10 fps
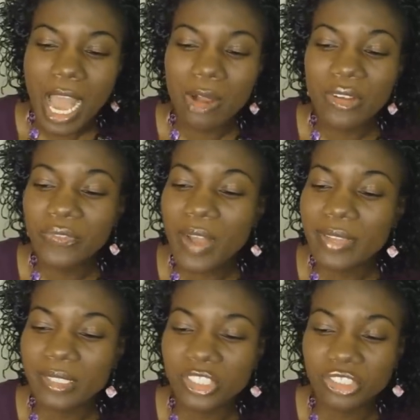Our
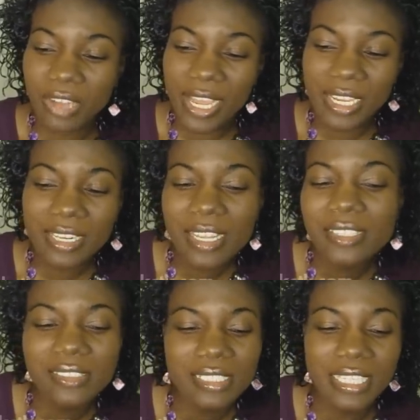fathers drank
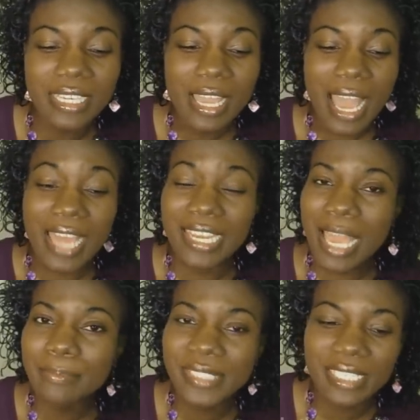lustily and
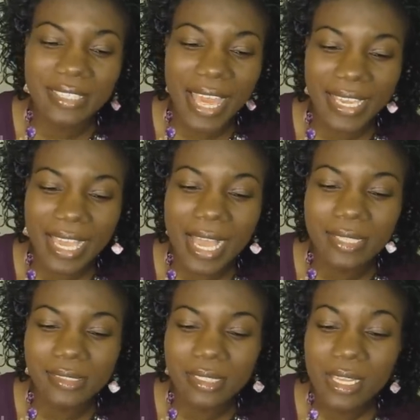emptied their
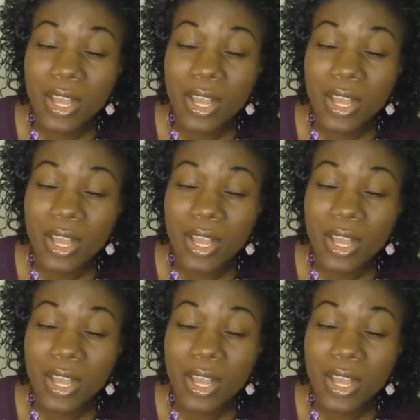cans.